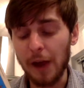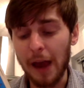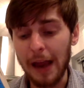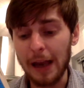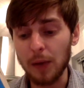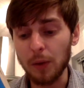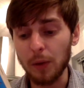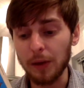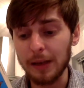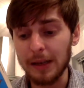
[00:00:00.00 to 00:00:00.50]

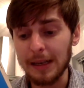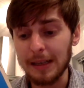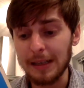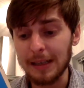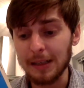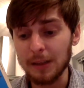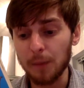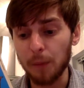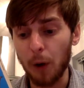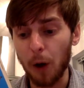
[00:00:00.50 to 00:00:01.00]
anyone
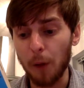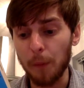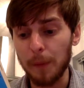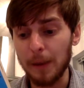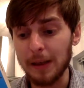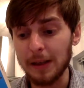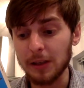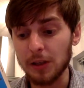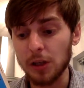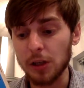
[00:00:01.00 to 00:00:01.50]
needing to pop
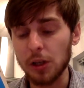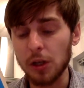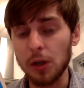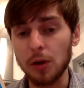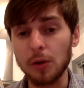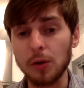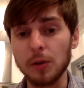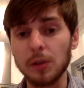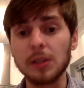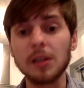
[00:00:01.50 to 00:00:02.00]
in to
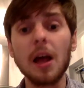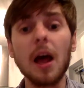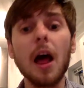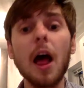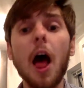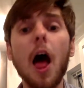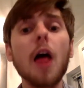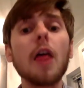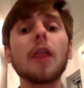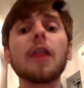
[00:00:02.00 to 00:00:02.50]
use
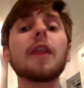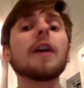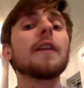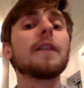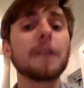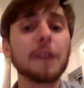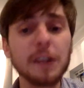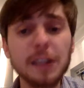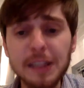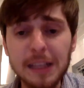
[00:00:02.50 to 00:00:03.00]
the
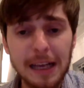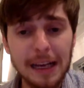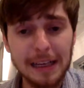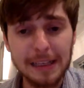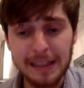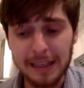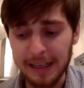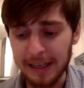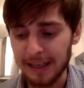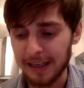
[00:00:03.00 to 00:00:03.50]

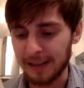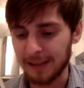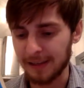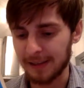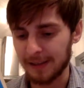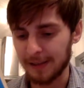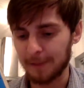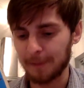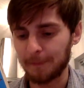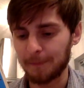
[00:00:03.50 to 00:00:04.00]

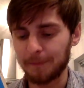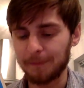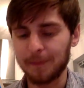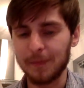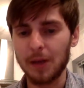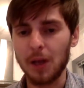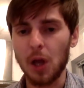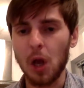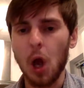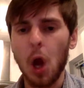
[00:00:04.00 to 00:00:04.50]
facilities.
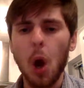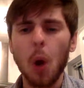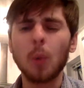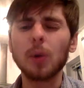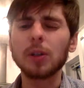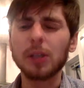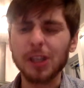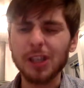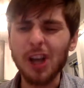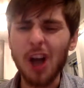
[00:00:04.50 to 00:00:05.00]

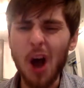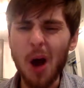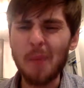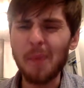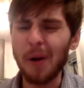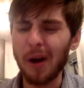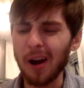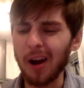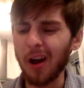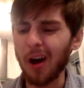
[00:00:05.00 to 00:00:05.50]
Which is her
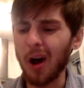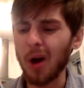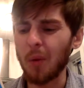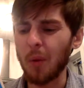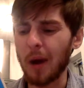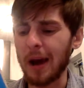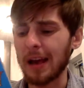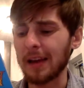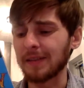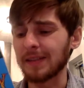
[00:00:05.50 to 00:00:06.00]
polite
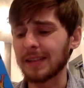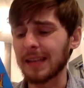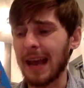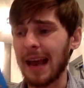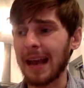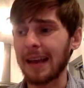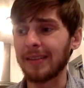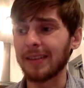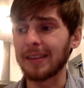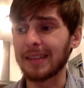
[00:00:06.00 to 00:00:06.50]
way of
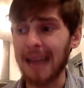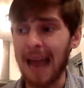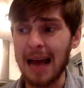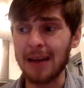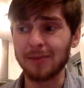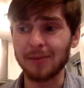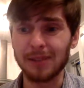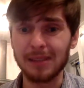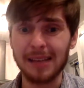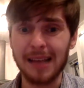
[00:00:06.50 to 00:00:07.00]
saying the
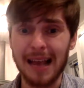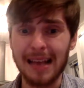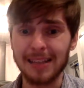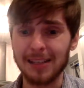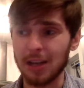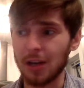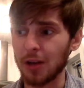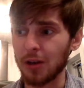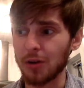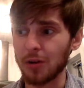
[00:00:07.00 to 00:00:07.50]
downstairs
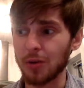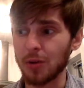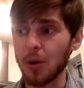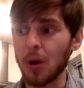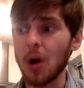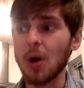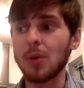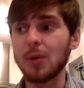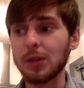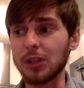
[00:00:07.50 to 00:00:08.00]
loo,
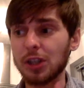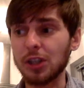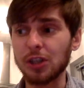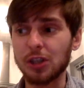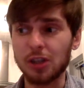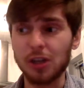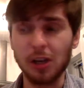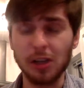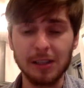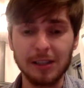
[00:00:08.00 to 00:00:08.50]
which is
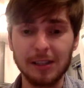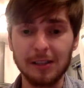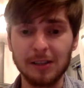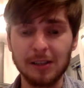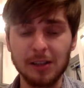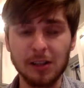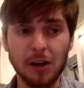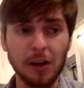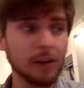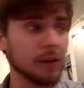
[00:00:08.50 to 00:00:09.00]
just
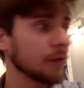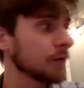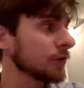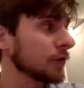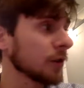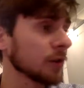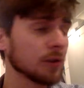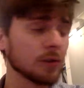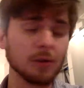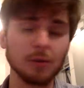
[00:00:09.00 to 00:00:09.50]
inside the
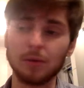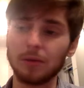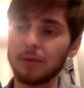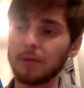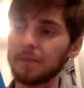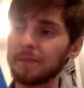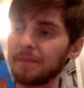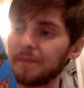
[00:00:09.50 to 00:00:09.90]
front door.